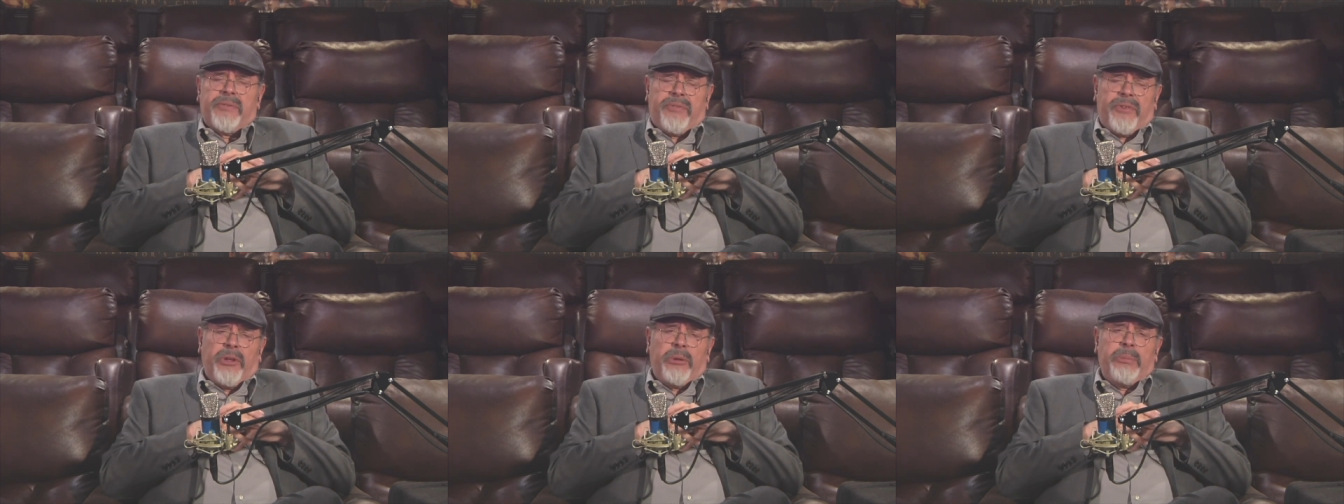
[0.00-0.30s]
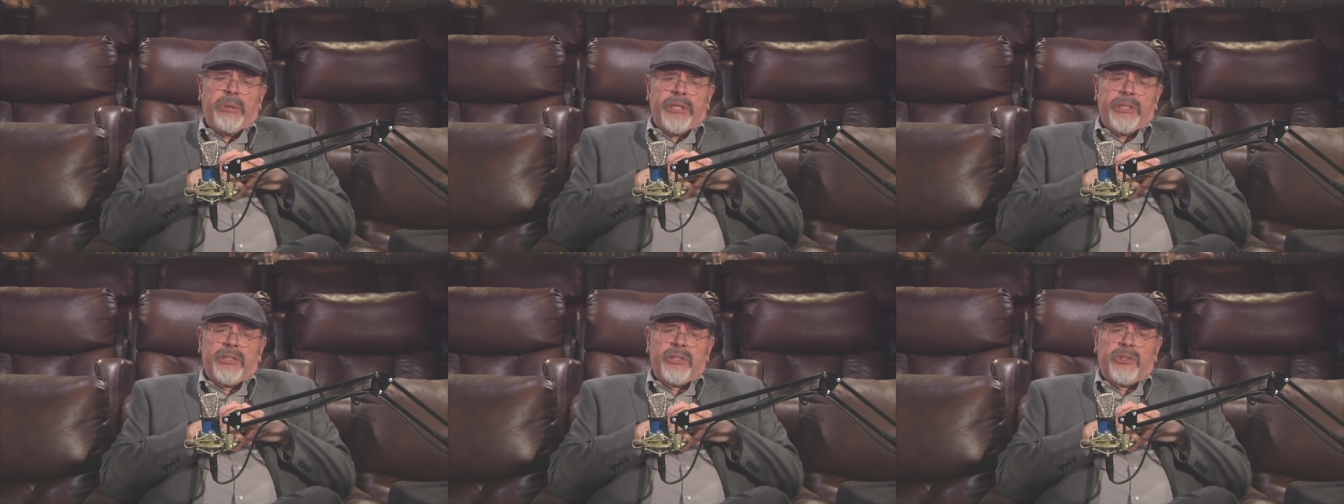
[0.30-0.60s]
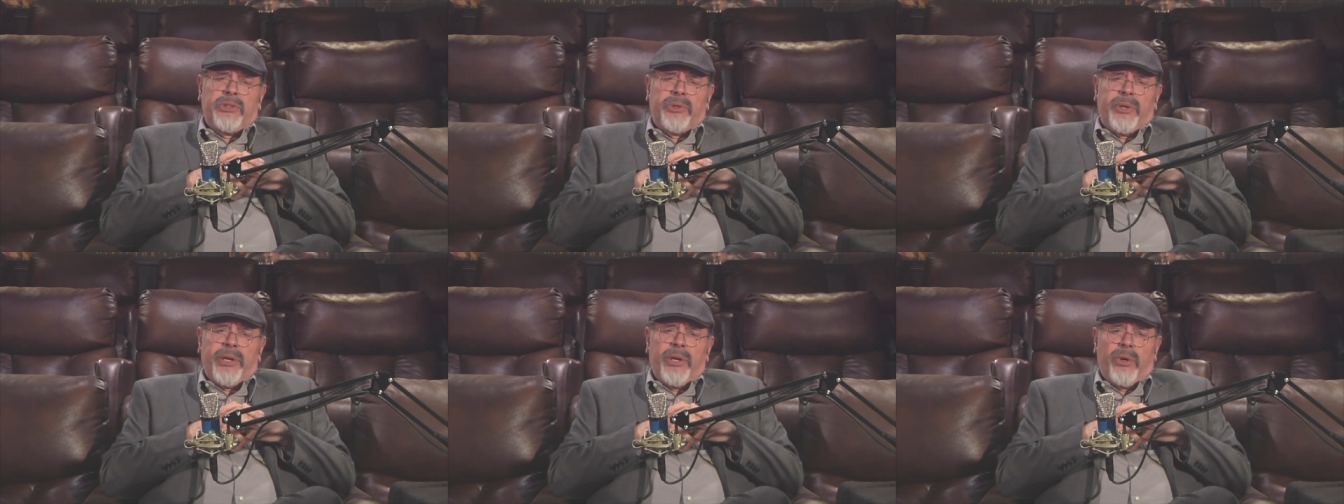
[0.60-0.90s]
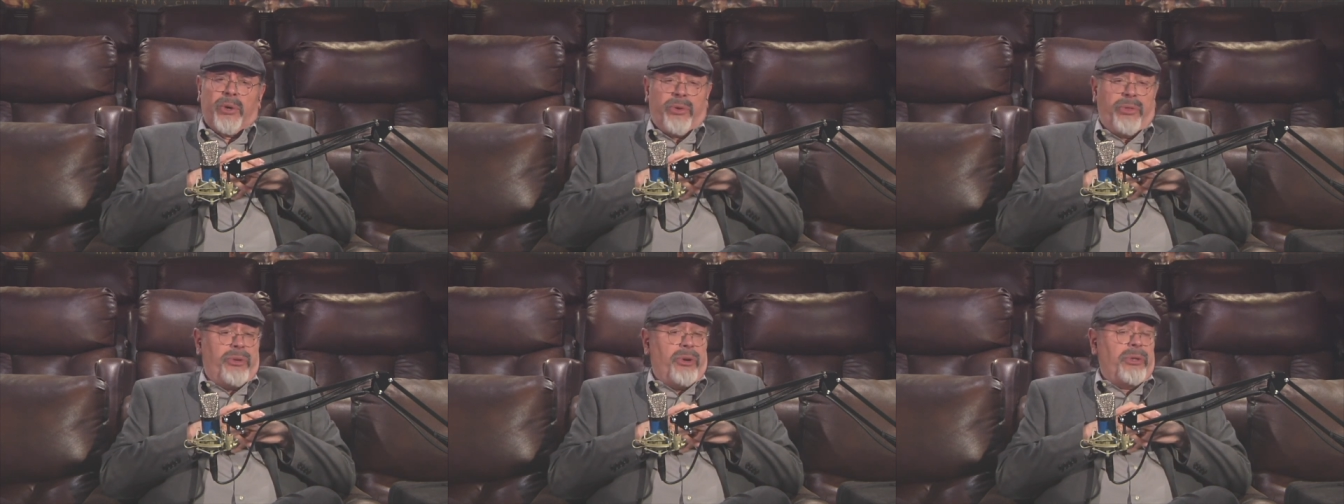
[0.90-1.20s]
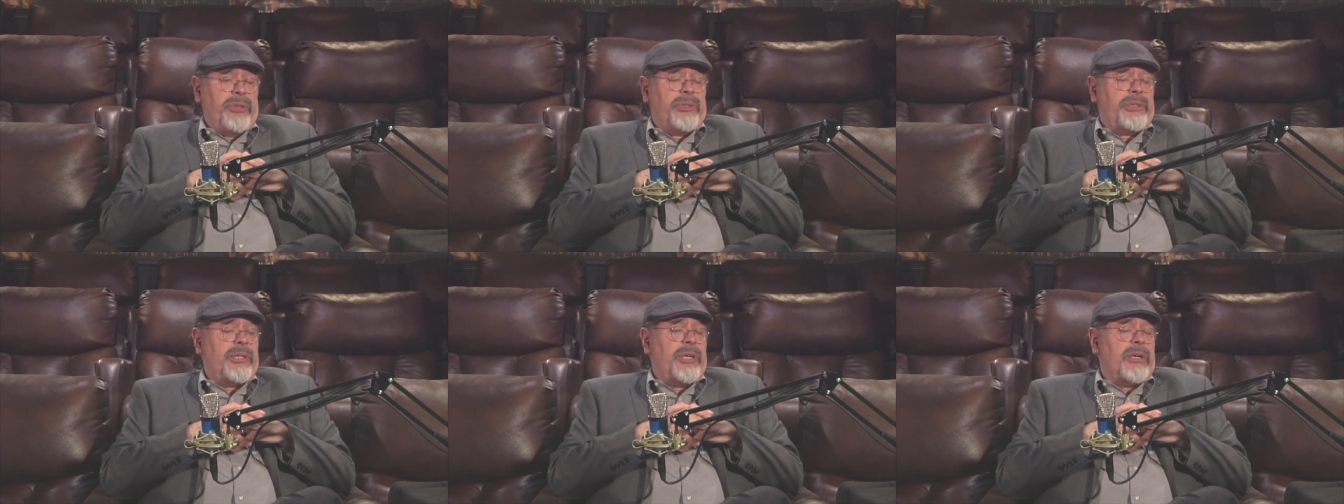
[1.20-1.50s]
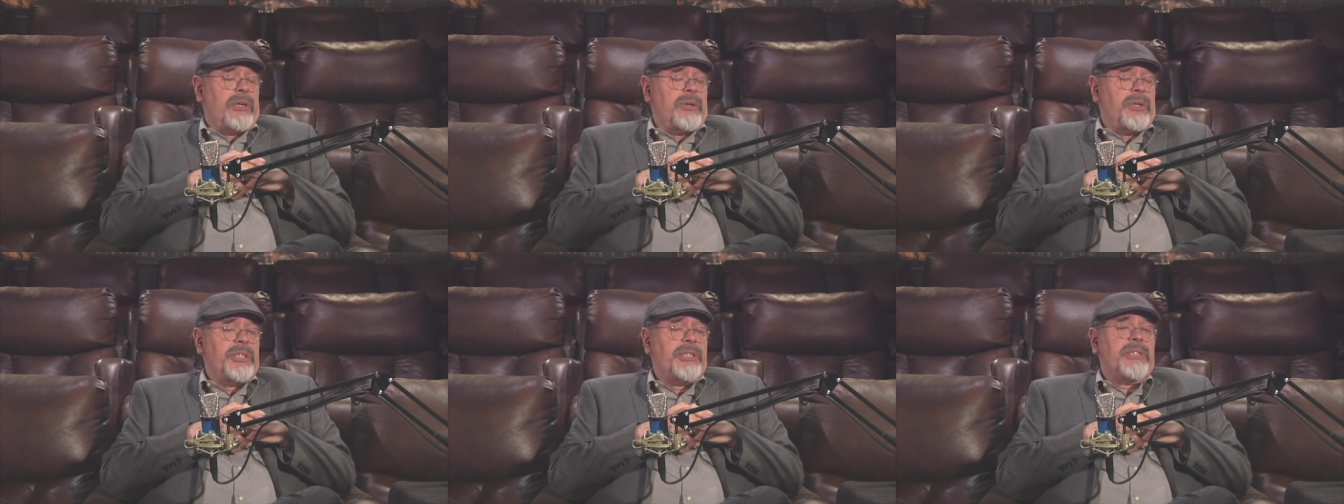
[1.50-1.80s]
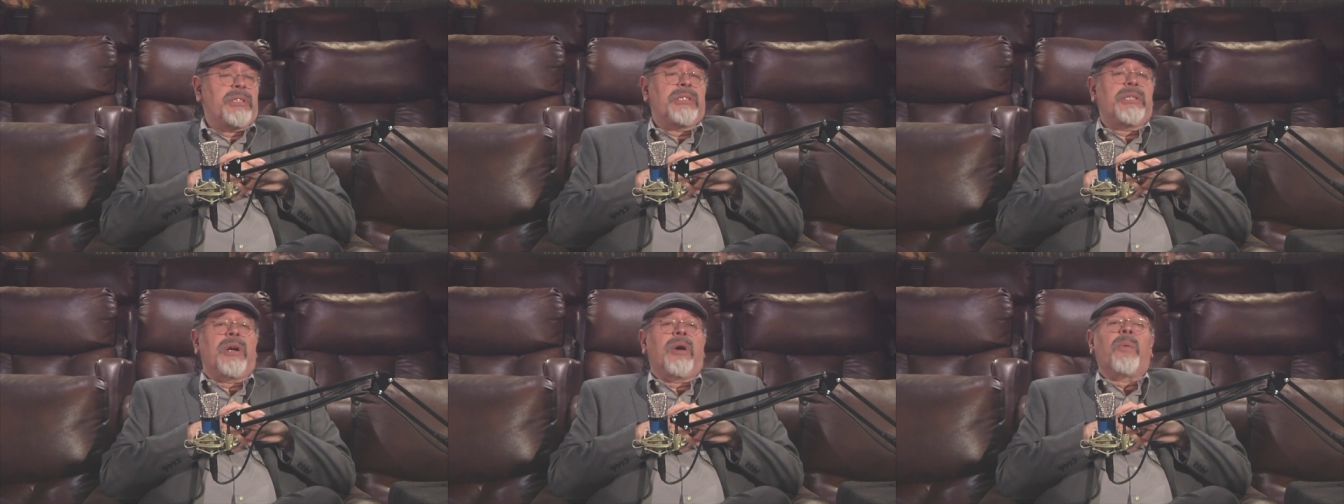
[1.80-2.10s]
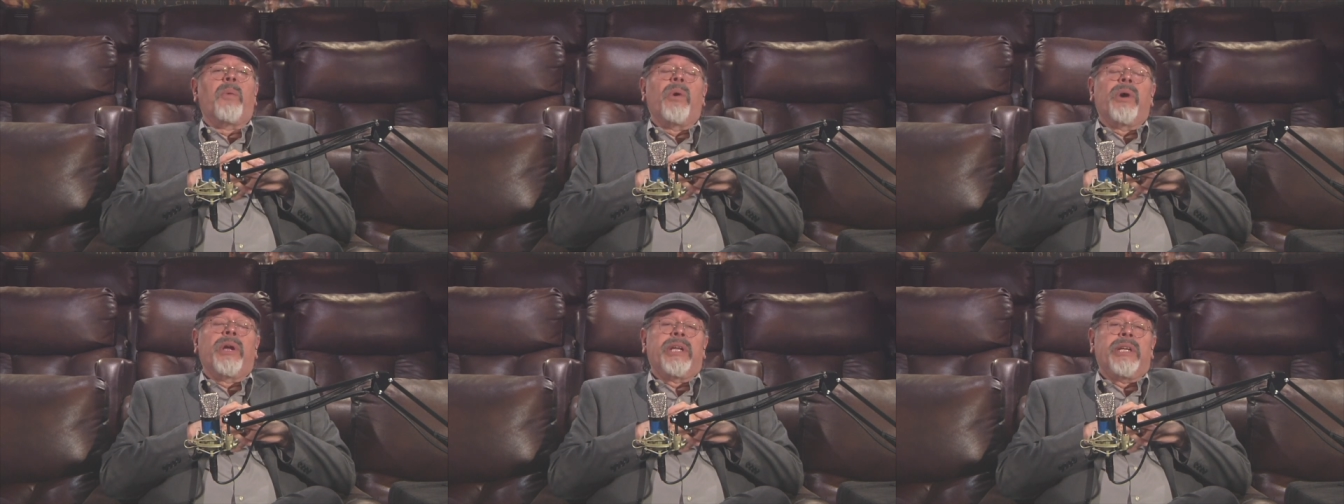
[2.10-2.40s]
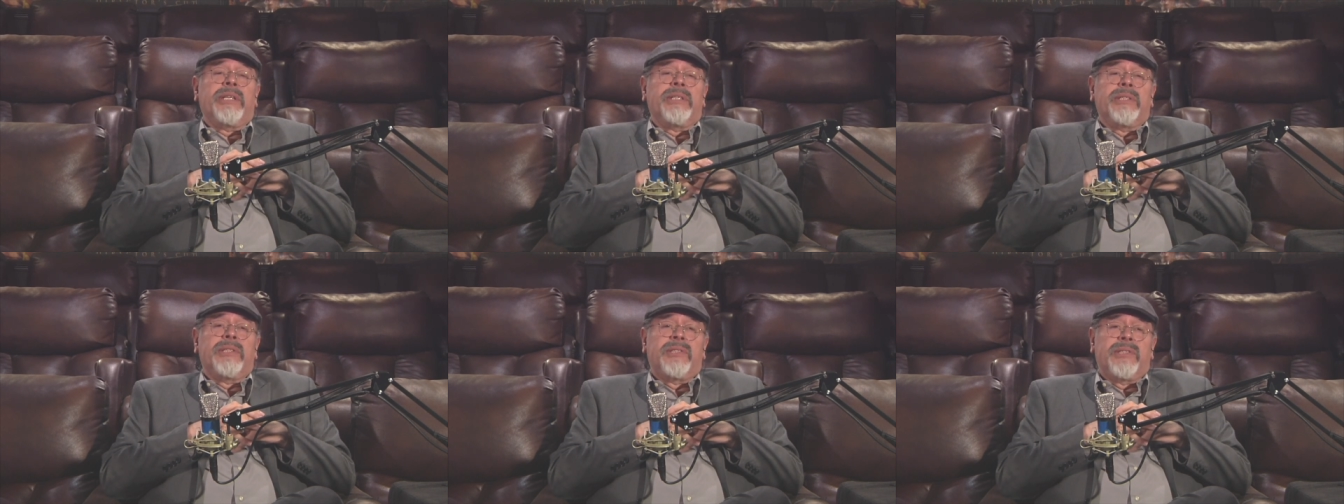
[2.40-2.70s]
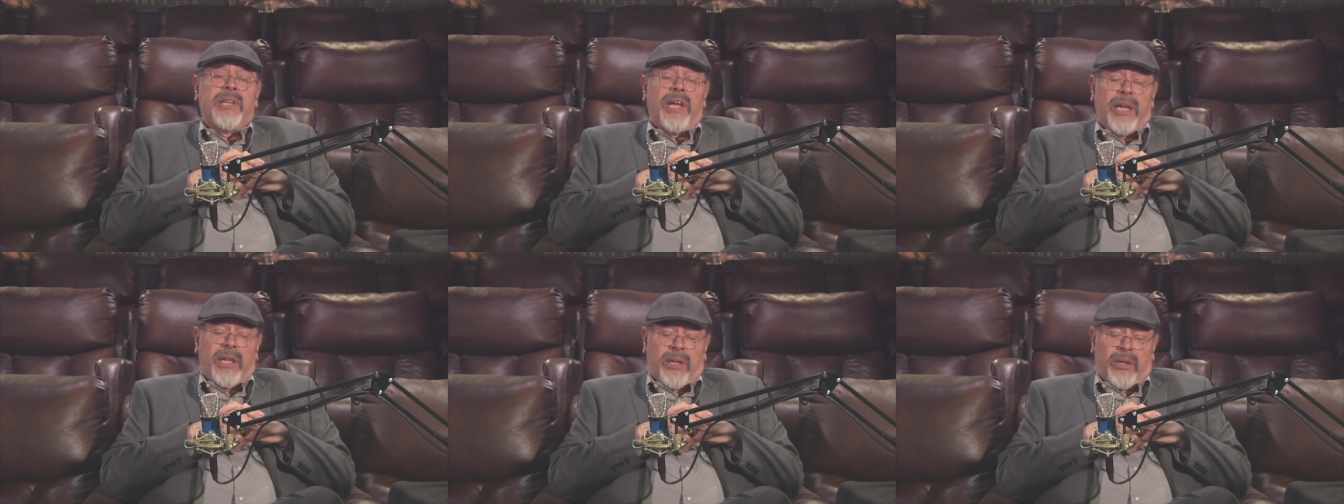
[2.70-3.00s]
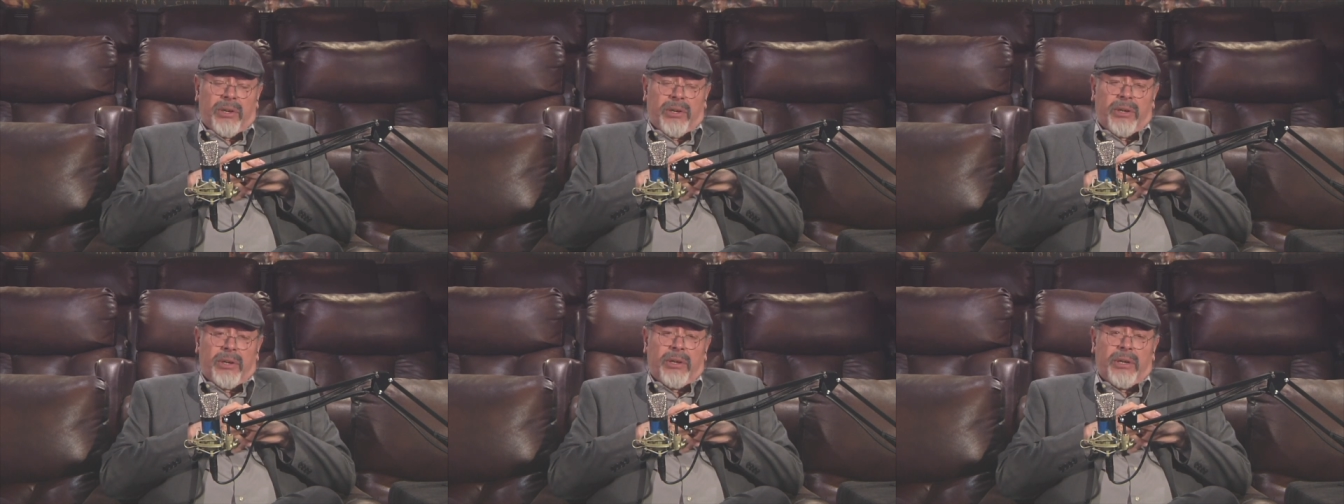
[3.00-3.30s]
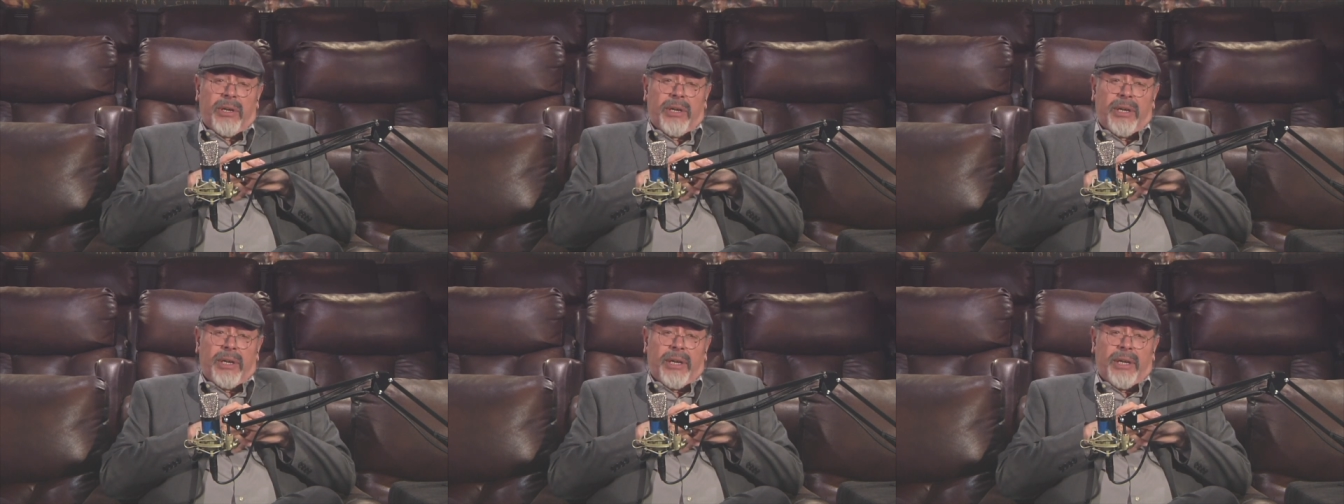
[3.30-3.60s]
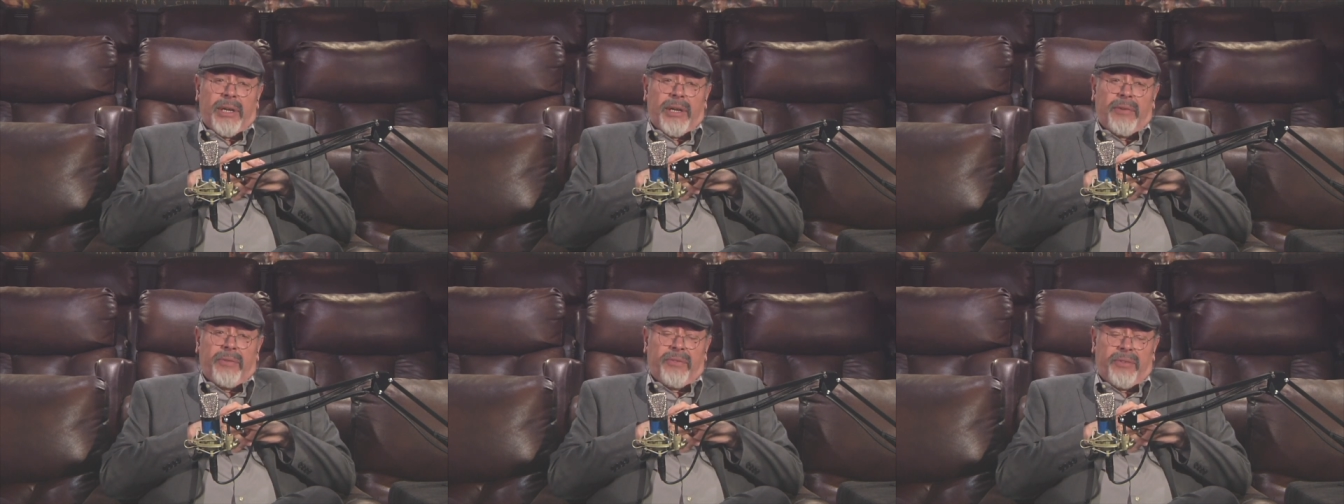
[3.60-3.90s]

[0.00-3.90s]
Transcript: film industry, or those that are Christians that are working in secular